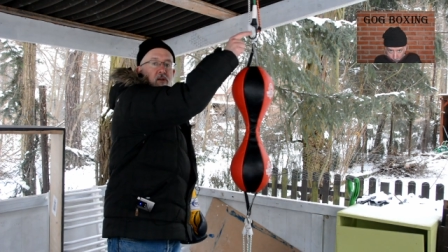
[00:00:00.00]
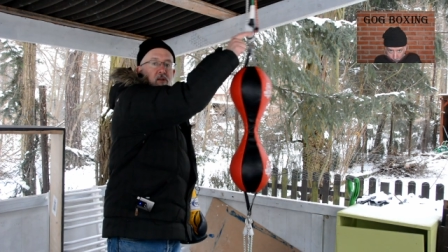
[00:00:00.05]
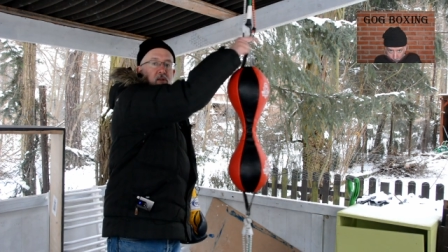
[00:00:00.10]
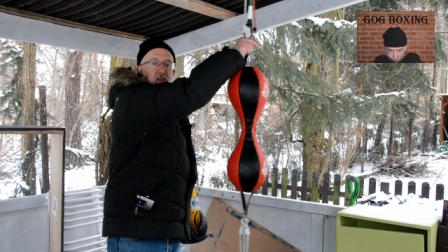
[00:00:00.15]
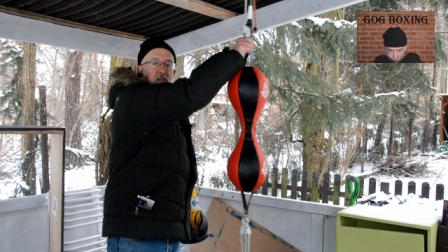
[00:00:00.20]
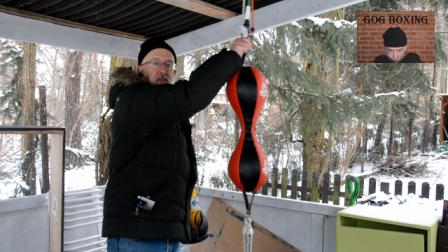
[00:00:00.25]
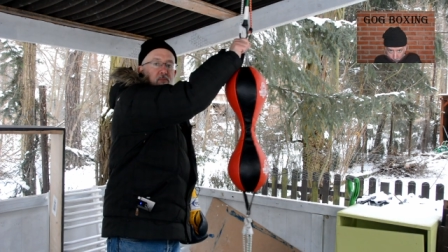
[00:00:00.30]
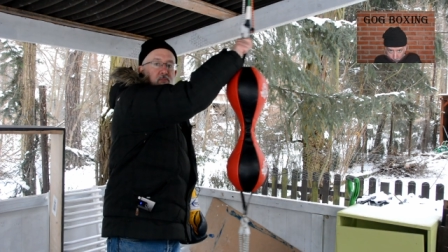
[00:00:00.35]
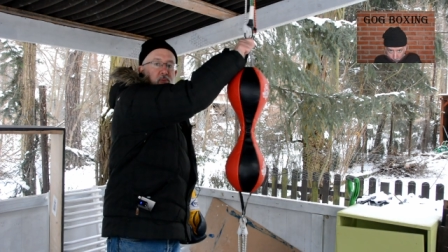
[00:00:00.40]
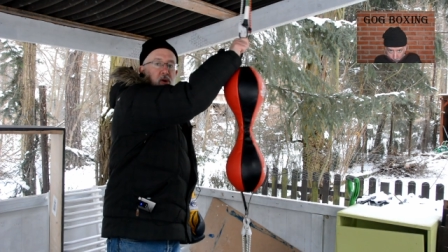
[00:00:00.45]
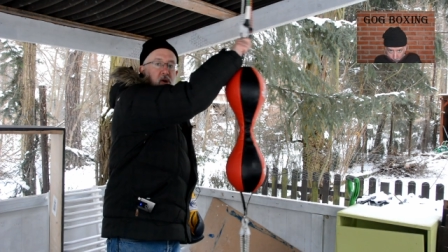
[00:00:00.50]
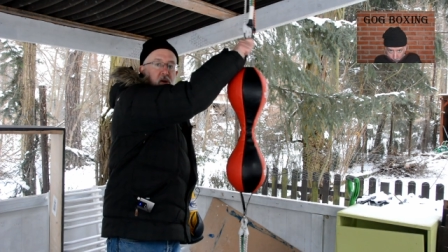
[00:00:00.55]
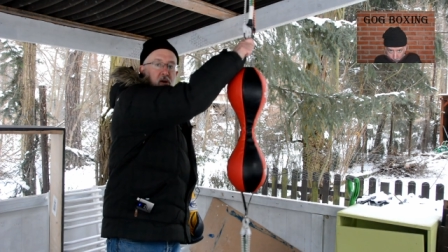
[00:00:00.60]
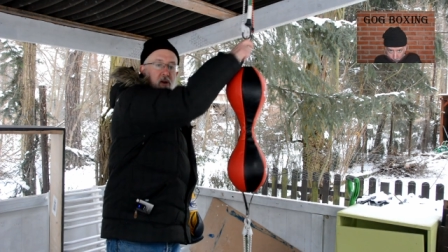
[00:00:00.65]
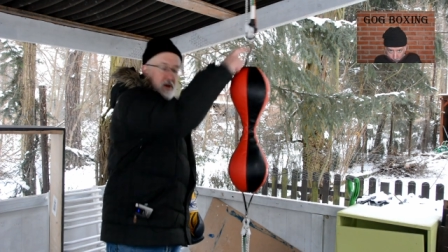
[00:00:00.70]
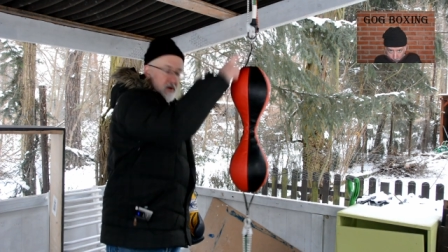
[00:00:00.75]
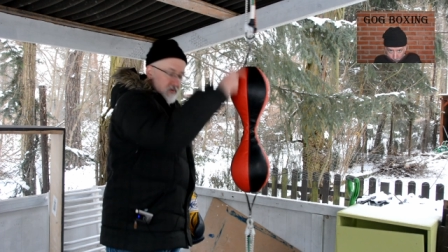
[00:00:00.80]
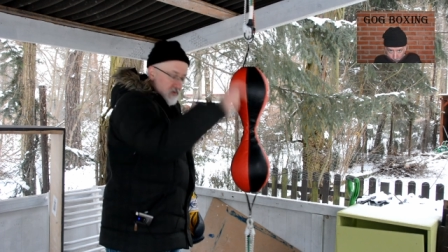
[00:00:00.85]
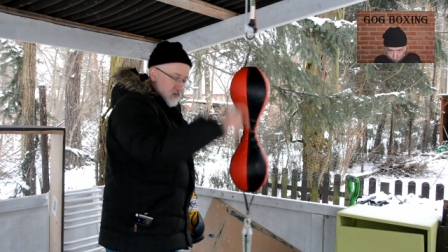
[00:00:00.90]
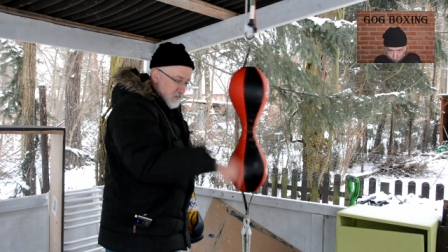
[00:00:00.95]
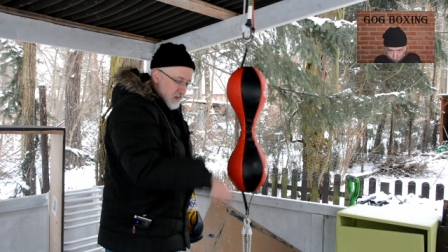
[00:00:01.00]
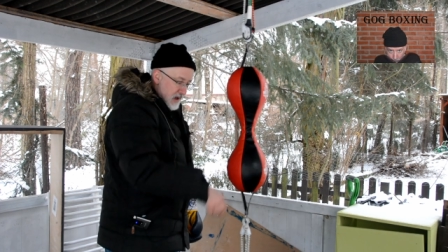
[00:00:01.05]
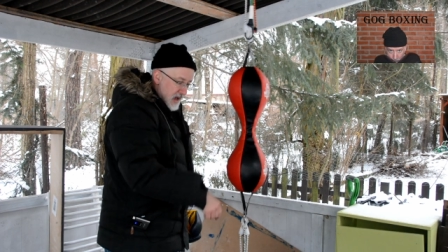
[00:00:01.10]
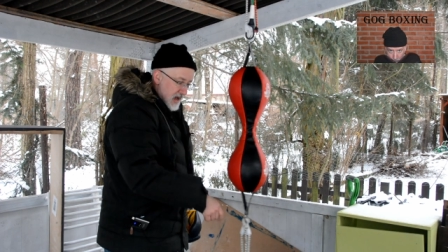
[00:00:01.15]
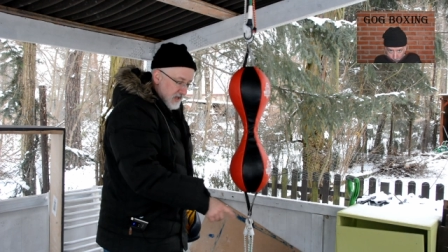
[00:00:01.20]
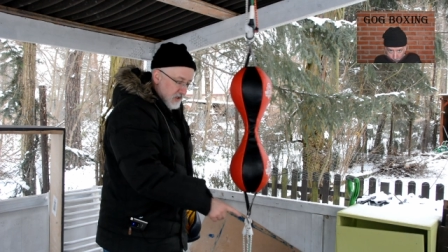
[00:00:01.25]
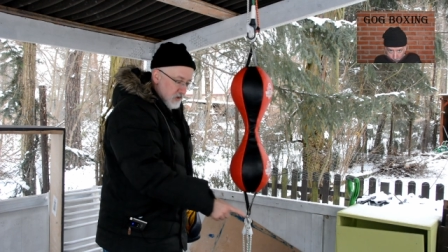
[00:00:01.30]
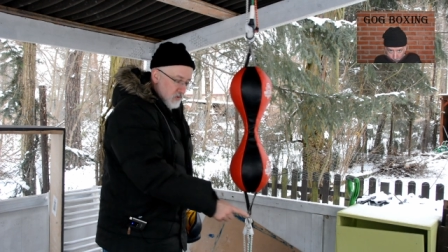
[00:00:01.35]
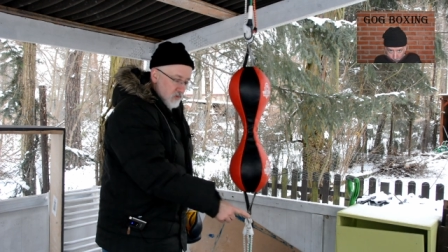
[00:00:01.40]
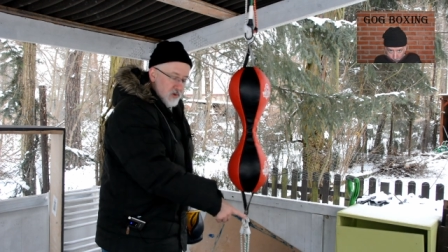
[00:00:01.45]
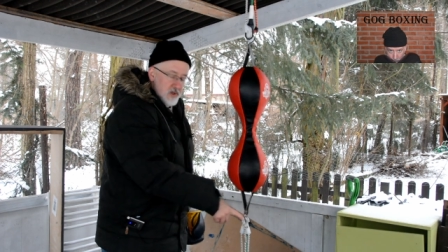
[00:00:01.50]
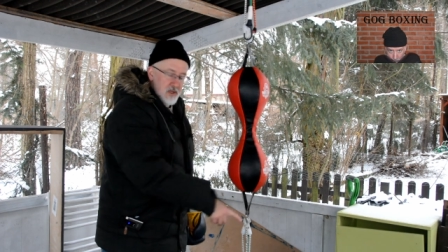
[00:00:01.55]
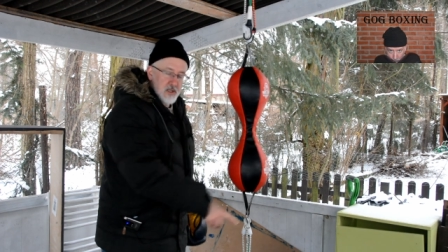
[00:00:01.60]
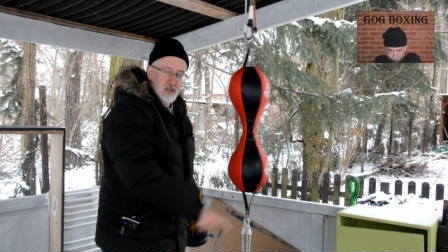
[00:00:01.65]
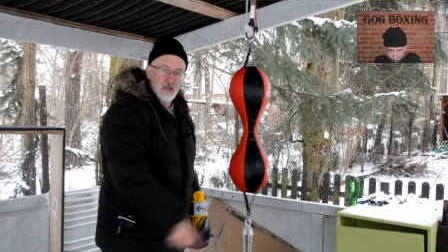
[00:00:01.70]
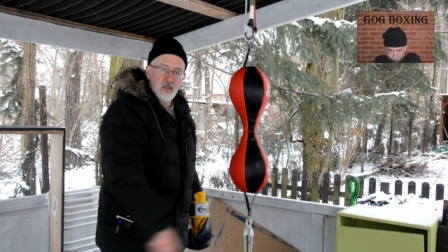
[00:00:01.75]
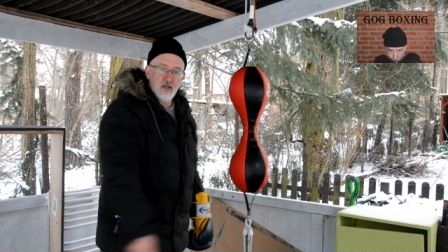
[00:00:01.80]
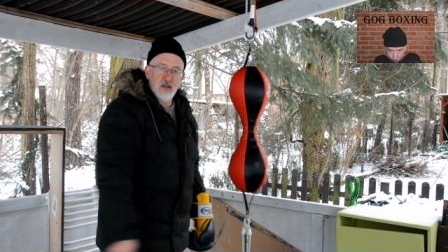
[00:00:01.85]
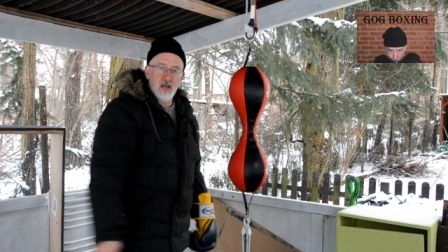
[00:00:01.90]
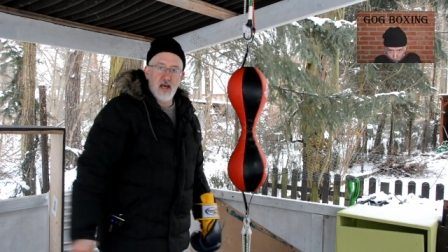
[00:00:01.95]
this part of the bag, you will
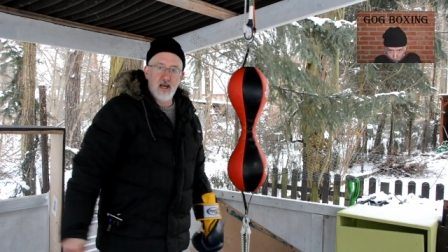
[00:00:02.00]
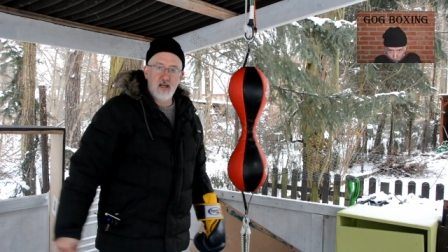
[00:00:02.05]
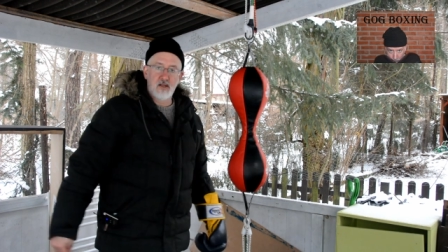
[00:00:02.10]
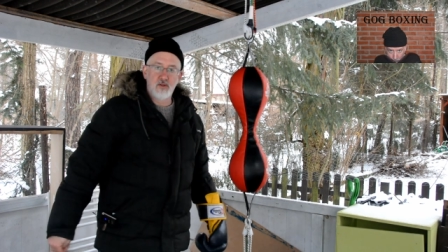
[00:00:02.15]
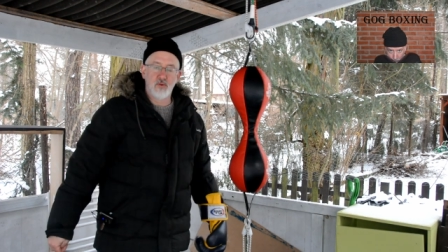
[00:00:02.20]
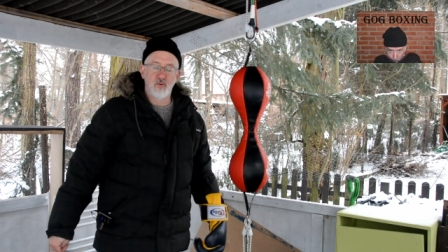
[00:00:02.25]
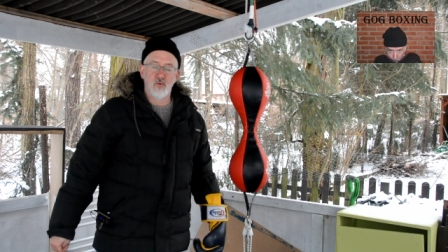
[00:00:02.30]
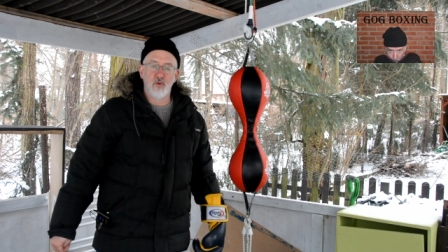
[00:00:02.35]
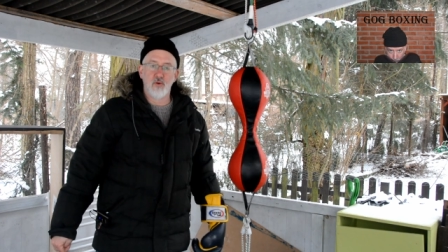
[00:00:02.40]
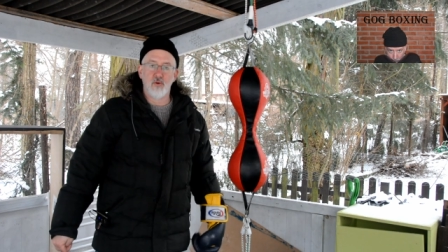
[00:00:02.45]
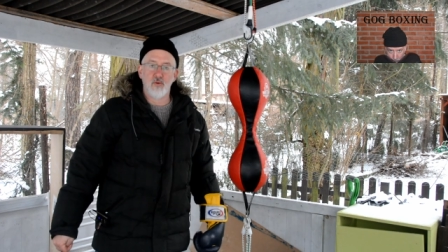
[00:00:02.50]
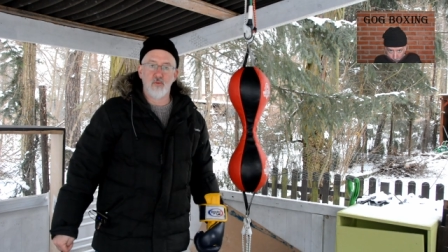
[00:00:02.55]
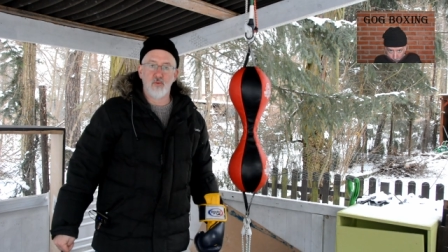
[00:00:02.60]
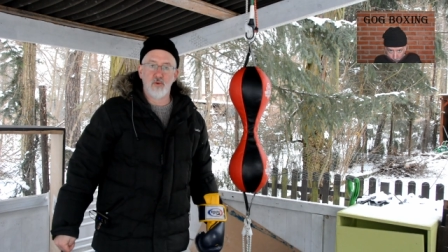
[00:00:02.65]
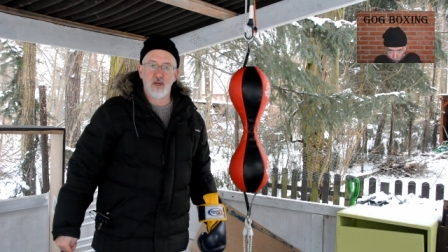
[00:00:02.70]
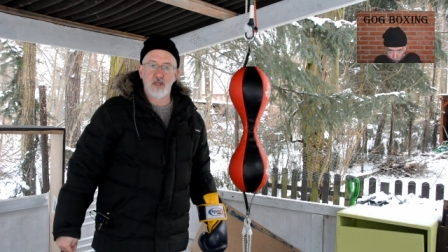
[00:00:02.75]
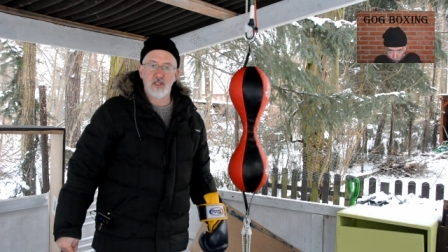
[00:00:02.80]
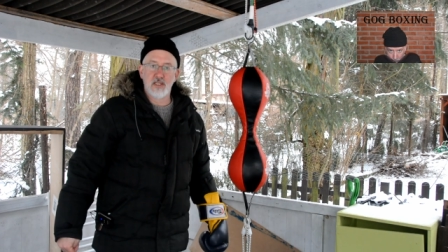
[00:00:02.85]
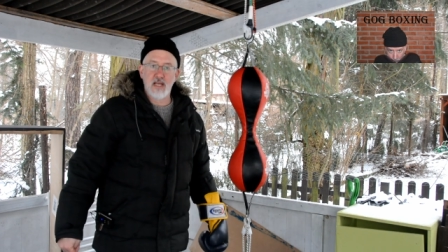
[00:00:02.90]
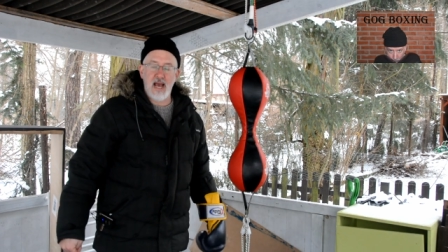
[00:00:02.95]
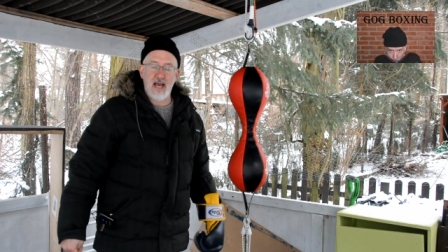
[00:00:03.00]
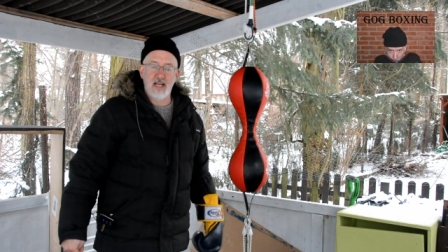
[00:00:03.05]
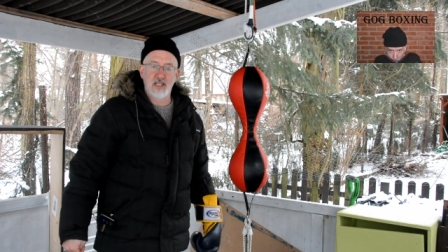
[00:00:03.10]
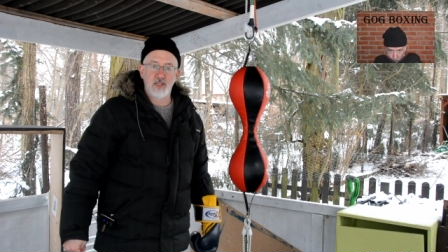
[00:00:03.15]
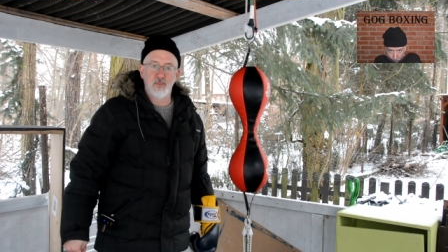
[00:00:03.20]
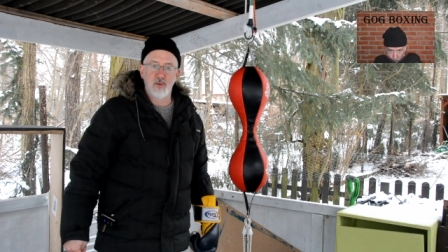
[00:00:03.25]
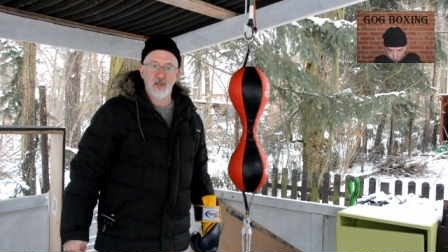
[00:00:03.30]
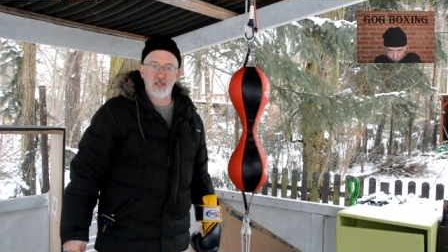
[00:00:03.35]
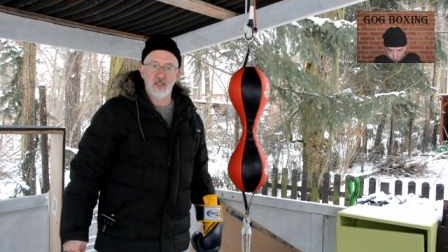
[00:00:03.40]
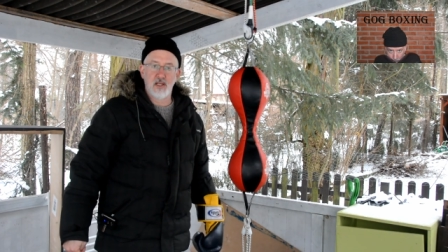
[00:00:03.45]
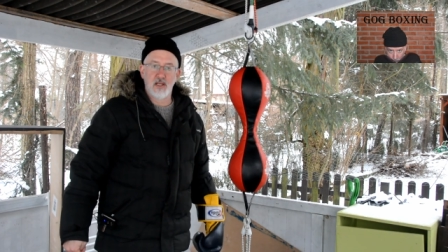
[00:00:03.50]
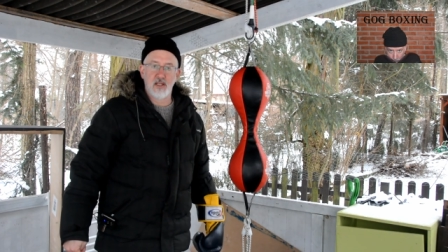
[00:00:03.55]
hit the actual attachments,